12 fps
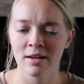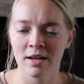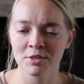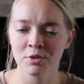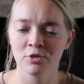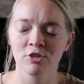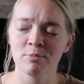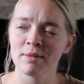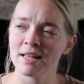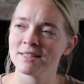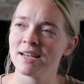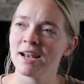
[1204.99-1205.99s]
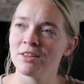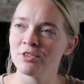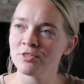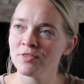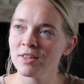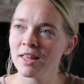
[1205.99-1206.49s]
I told Chip last night, I
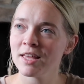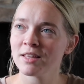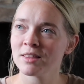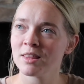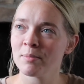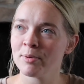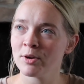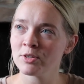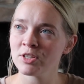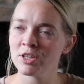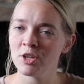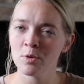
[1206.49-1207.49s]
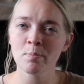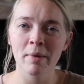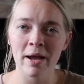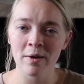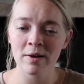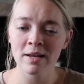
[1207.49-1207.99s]
just feel like the person you
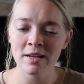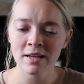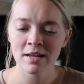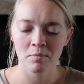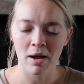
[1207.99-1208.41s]
married,